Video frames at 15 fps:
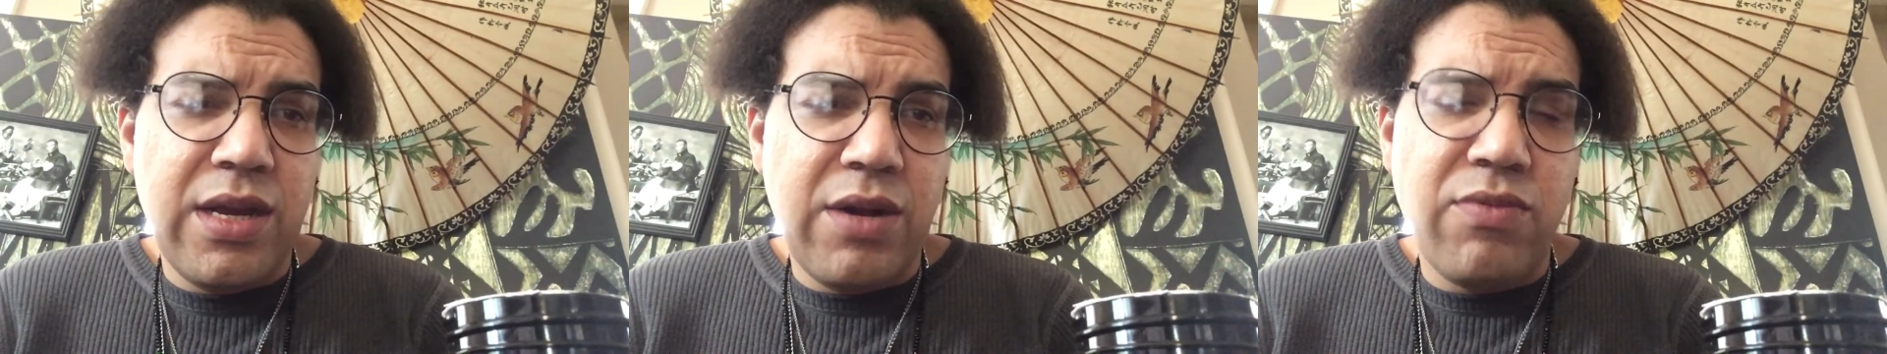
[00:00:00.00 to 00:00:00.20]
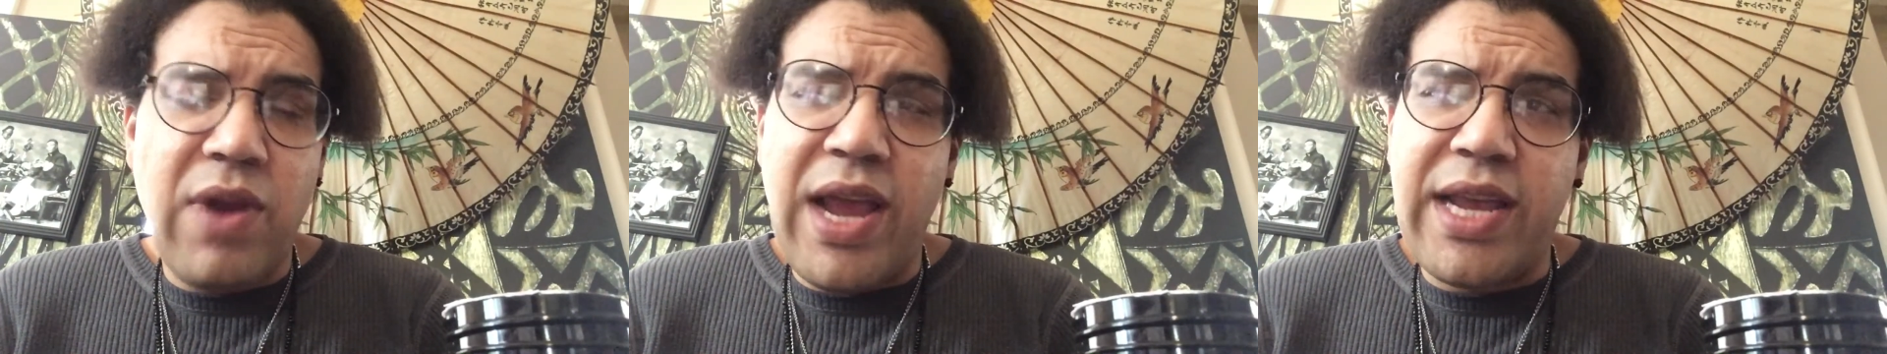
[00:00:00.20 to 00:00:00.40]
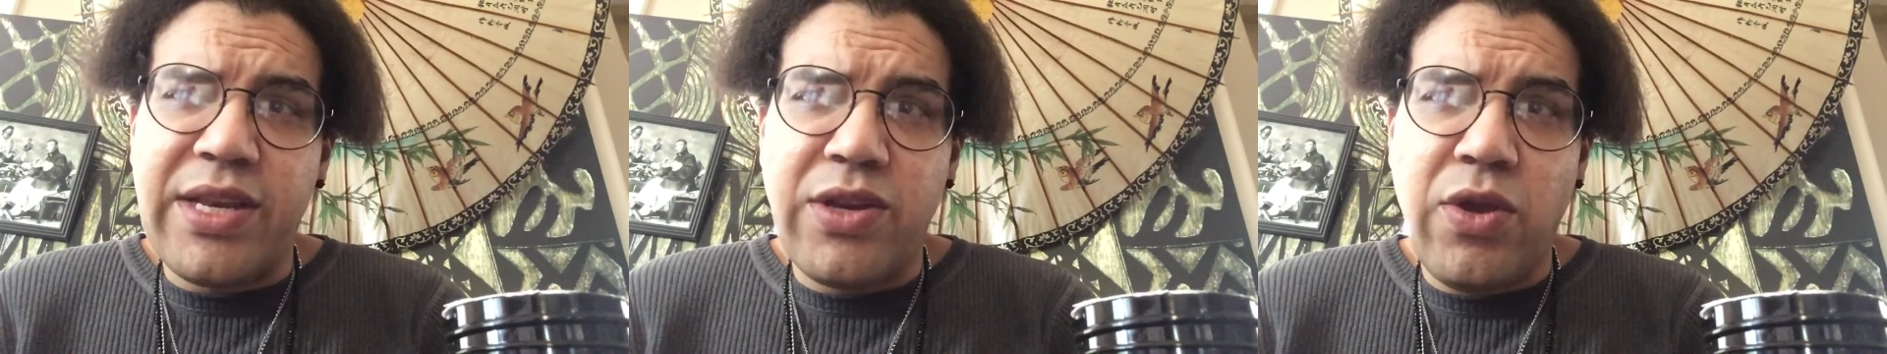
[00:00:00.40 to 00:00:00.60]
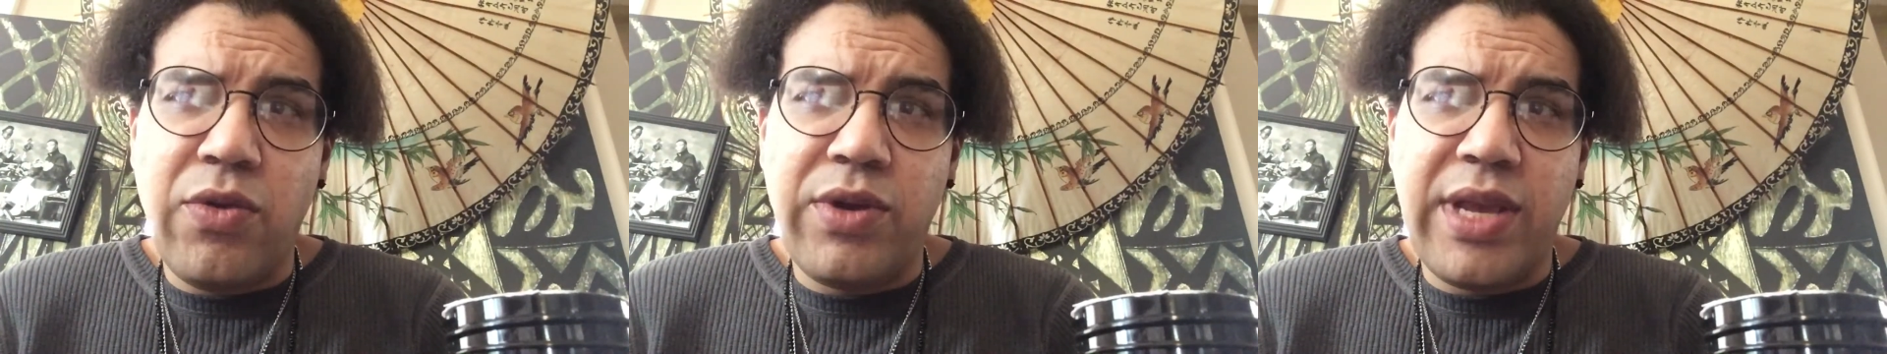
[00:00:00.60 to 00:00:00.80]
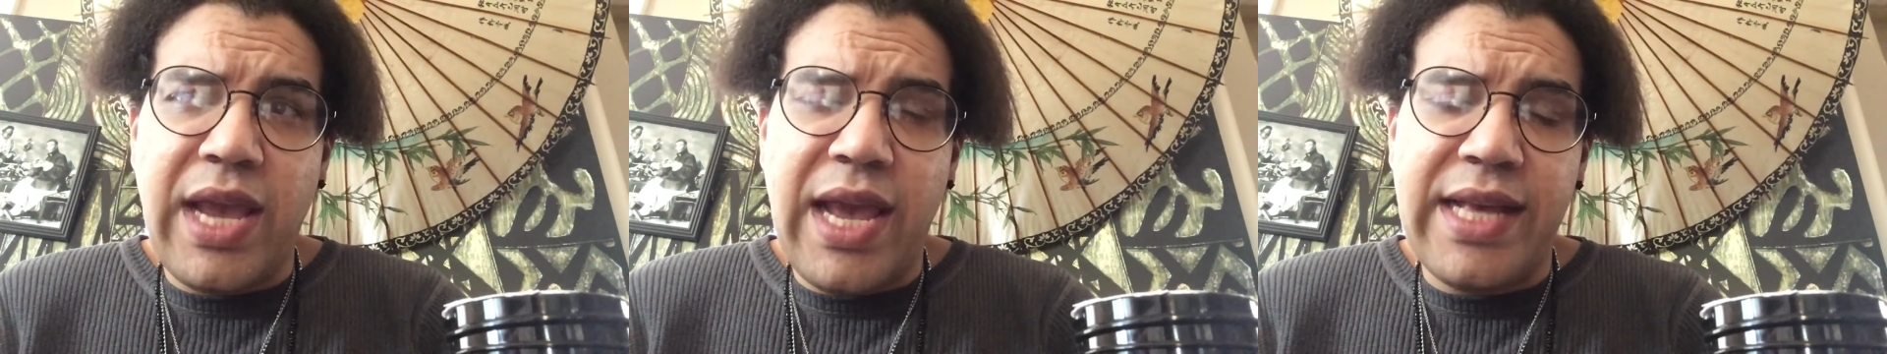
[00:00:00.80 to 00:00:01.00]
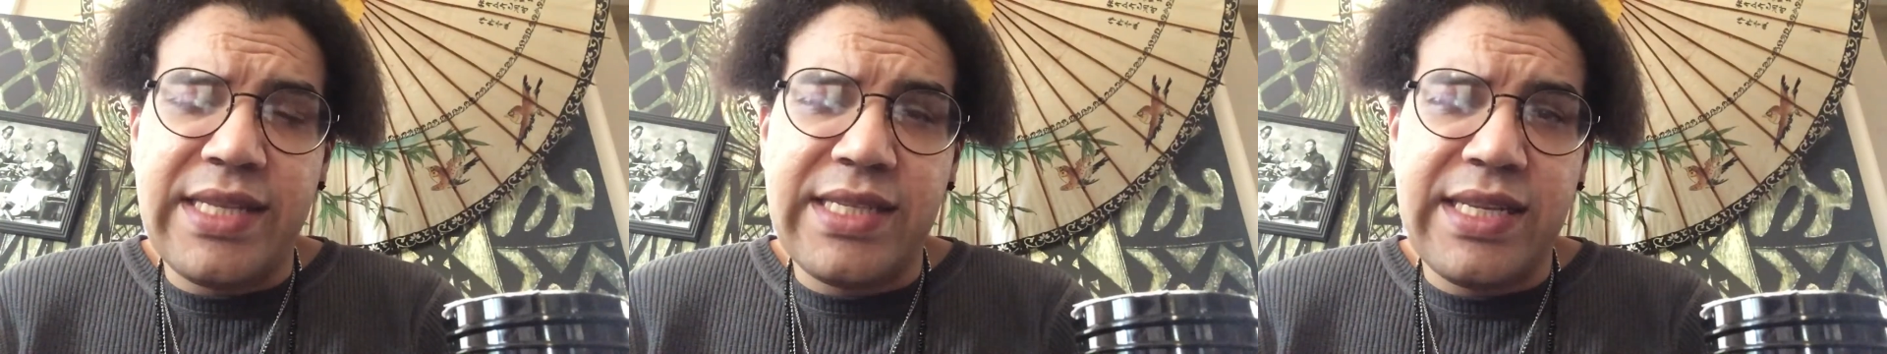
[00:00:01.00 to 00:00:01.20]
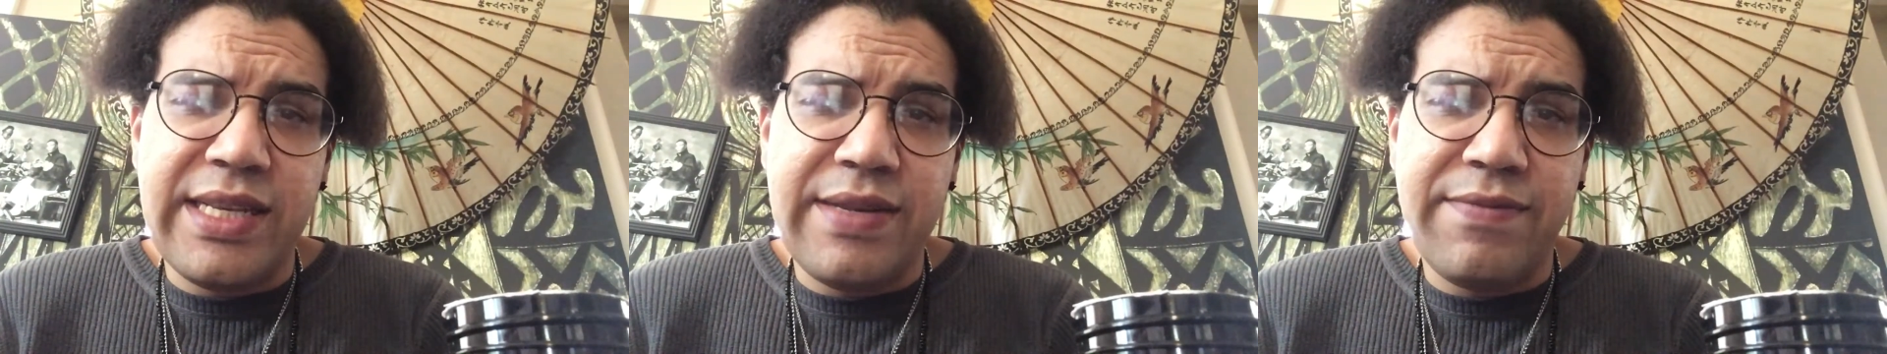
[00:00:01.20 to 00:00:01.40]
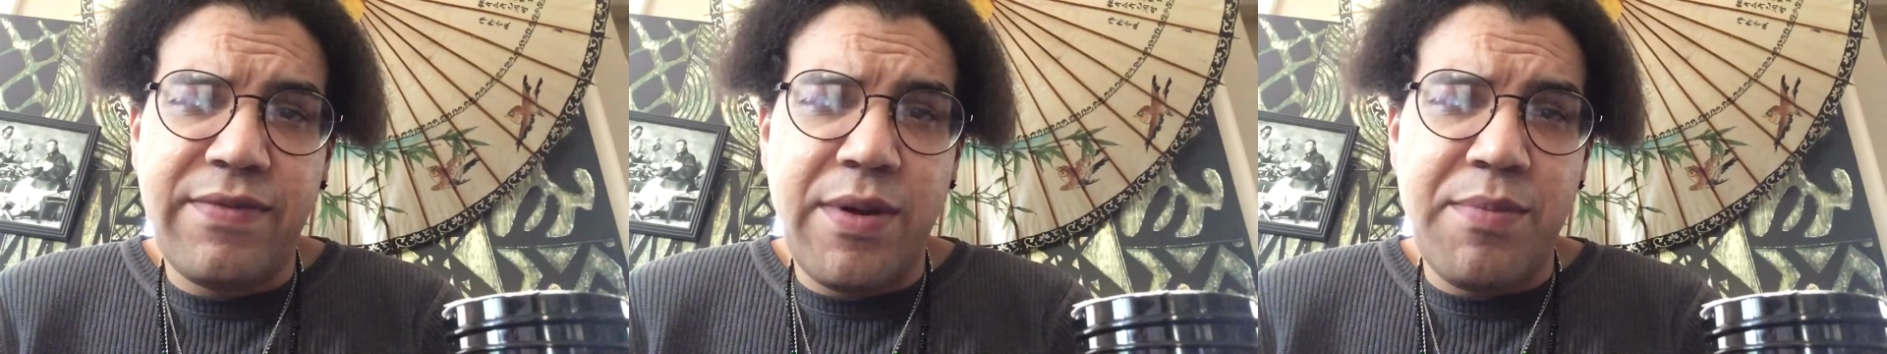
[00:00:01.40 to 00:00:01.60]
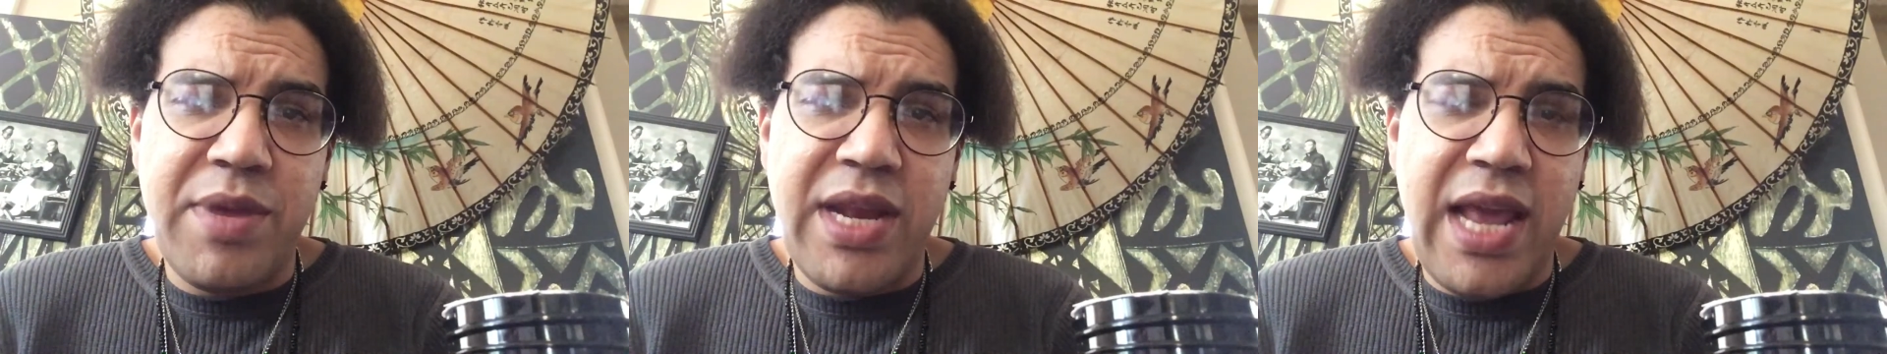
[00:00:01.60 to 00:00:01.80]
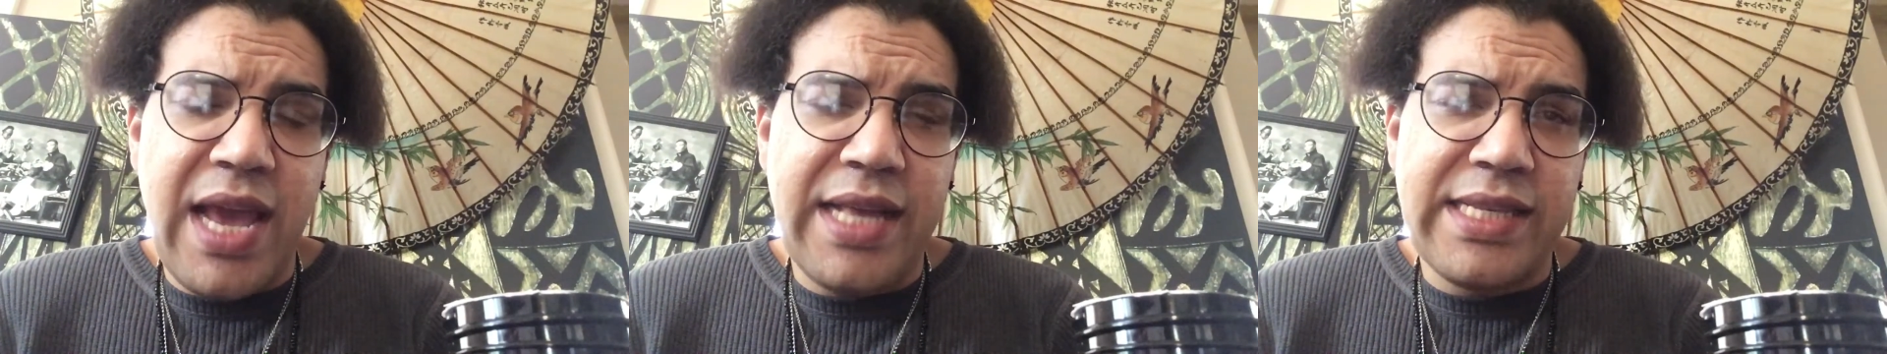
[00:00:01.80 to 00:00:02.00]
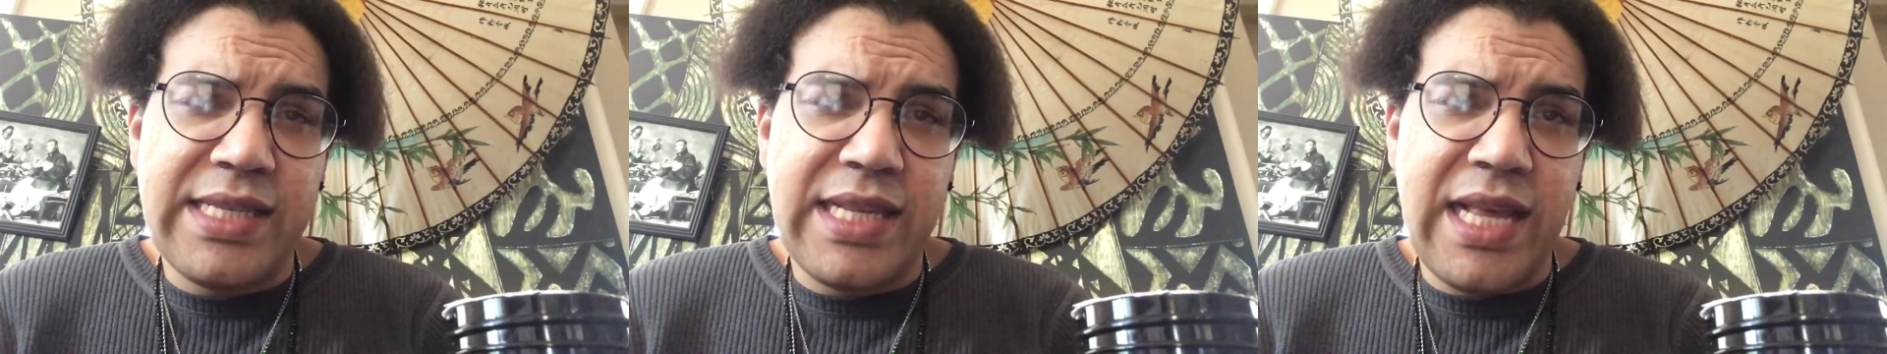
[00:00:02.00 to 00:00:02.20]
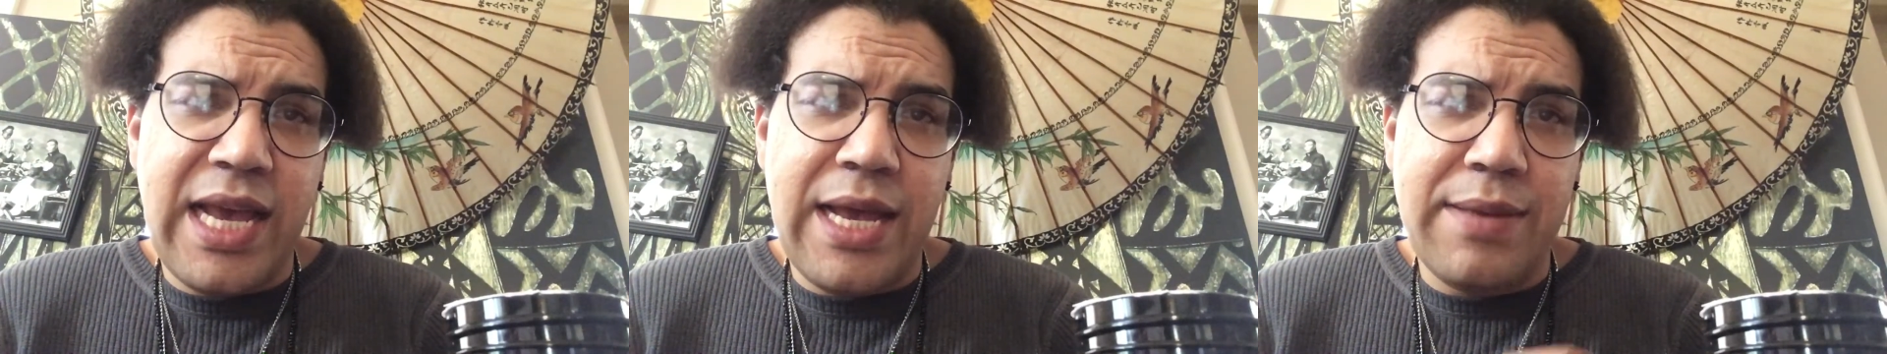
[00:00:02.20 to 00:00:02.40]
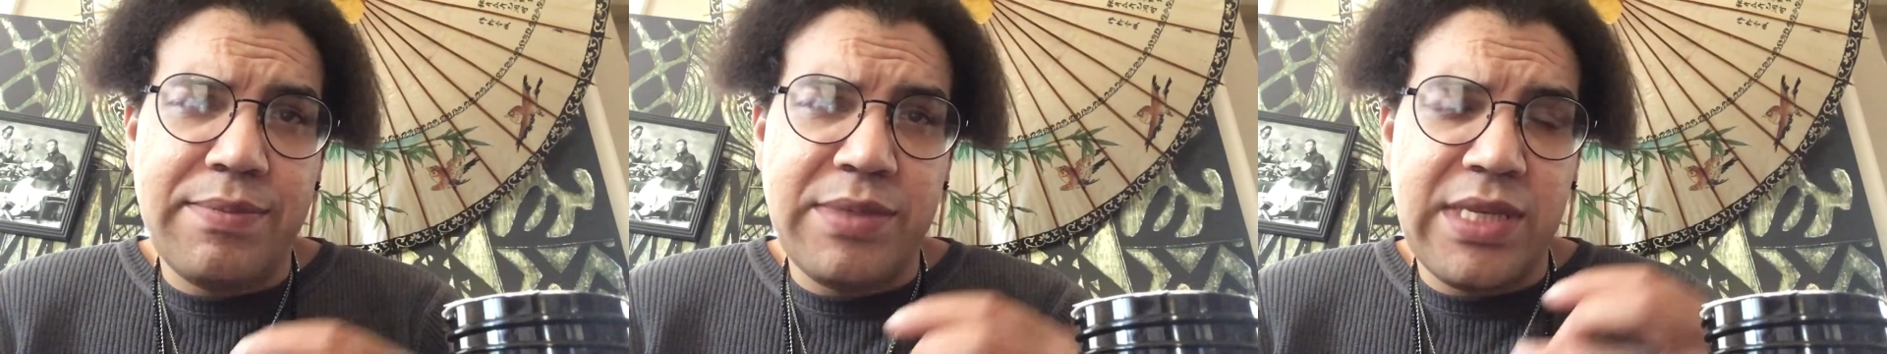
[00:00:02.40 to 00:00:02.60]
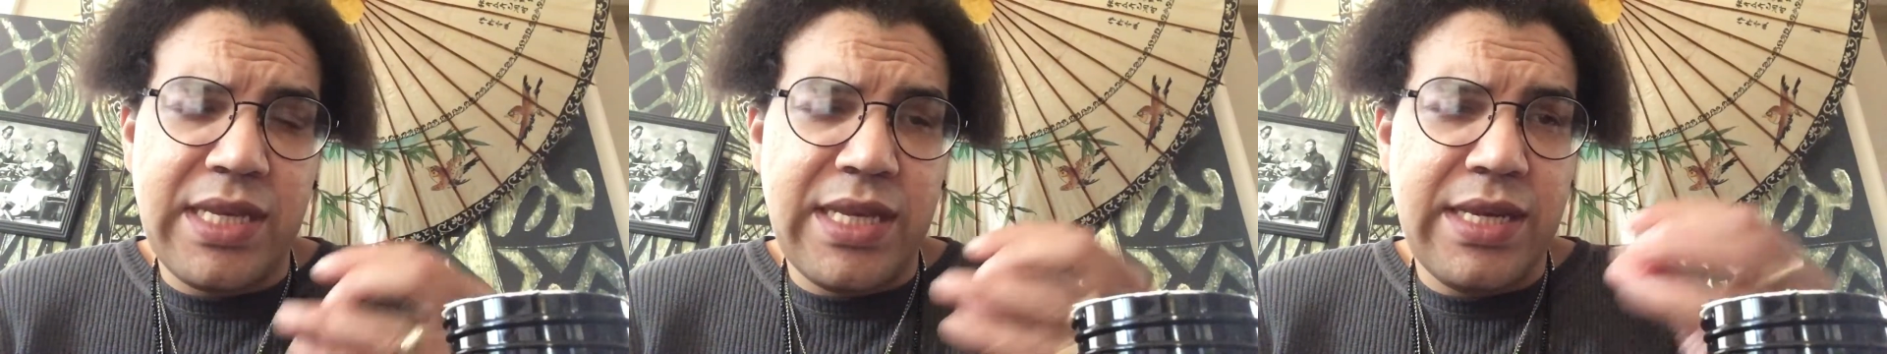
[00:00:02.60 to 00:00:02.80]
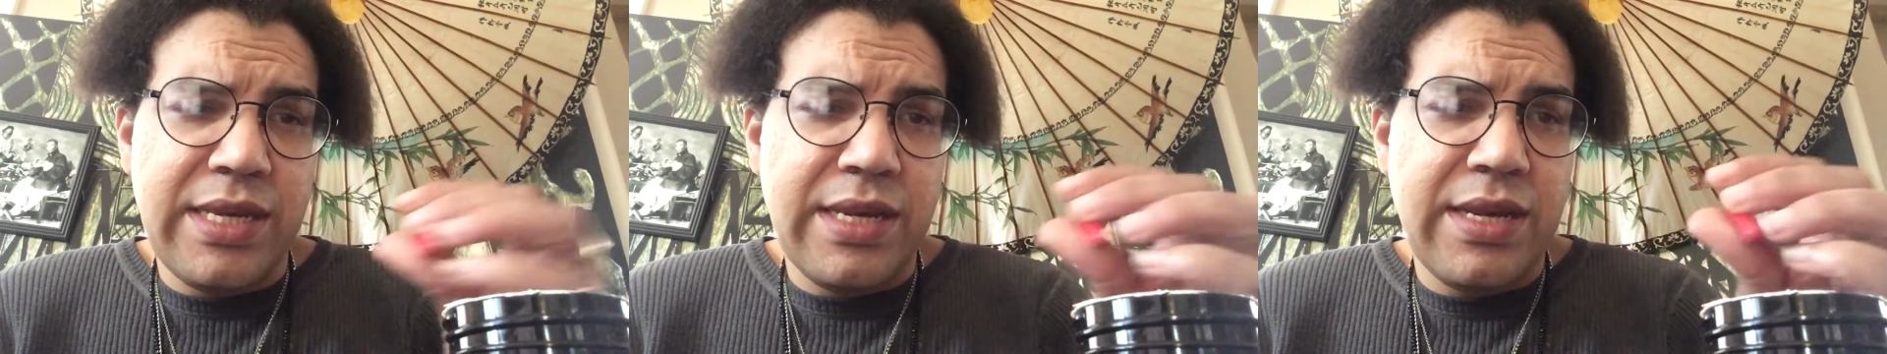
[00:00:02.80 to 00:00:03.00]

arachidonic acid from Enhanced Labs and